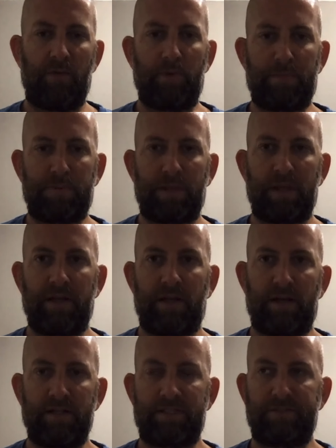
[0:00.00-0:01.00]
We plan
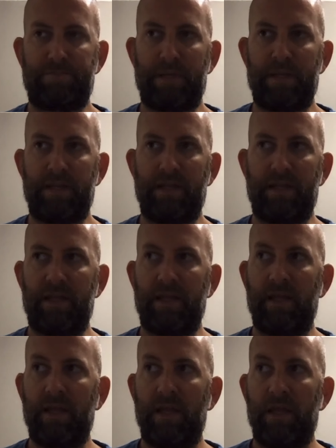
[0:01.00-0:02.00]
on
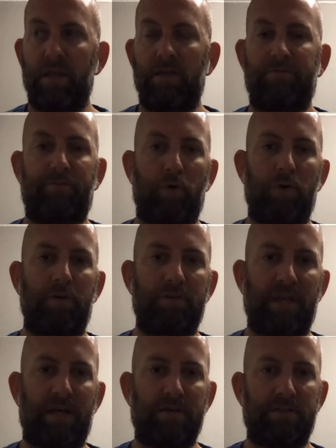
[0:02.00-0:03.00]
spending
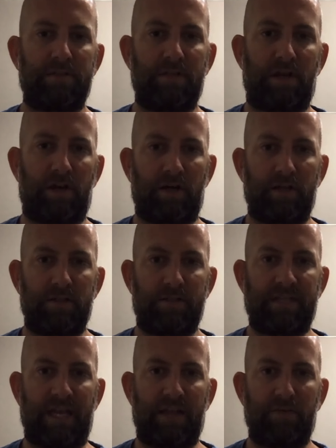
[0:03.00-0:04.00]
$400,000 on
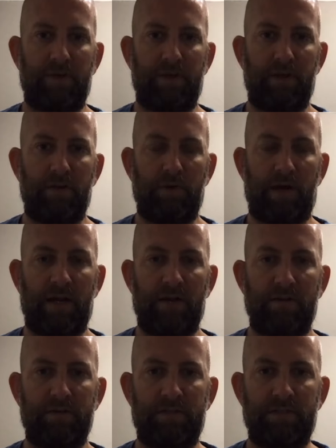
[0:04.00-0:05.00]
salary and new
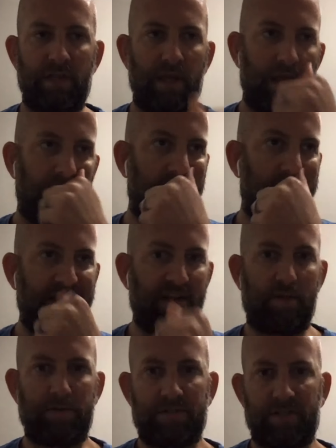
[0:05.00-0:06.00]
hires, and
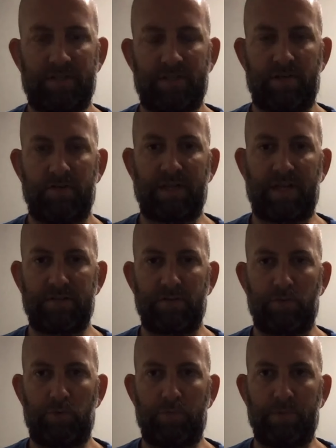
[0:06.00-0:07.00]
the other
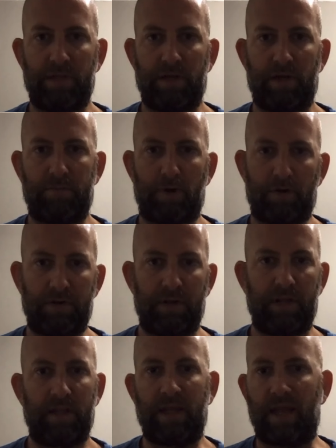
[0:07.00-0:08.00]
$600,000 will be on
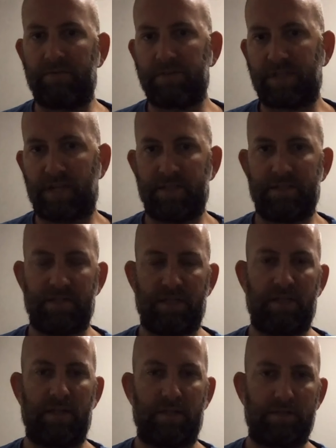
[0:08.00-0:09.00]
marketing,
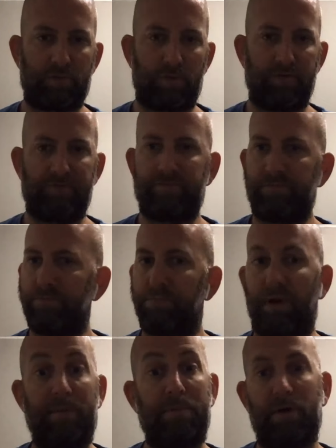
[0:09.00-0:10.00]
advertising, sort of
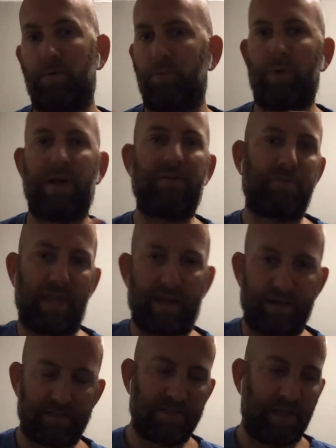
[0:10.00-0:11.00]
brand, whatever
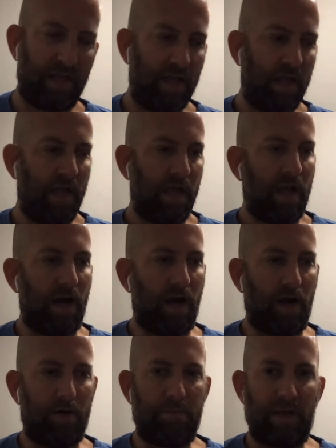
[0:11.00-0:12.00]
that is.
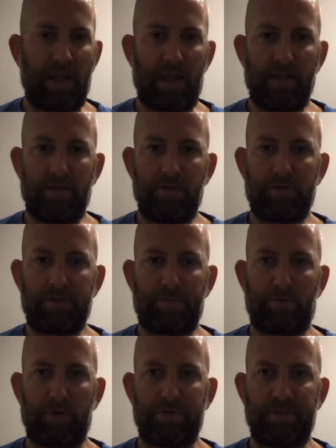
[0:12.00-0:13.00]
And use
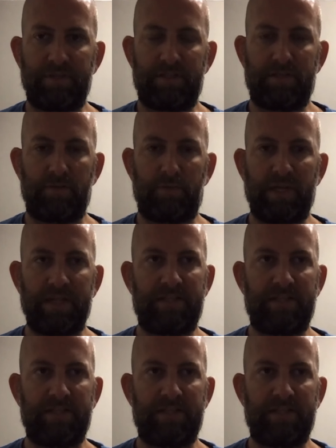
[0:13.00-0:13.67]
of proceeds, we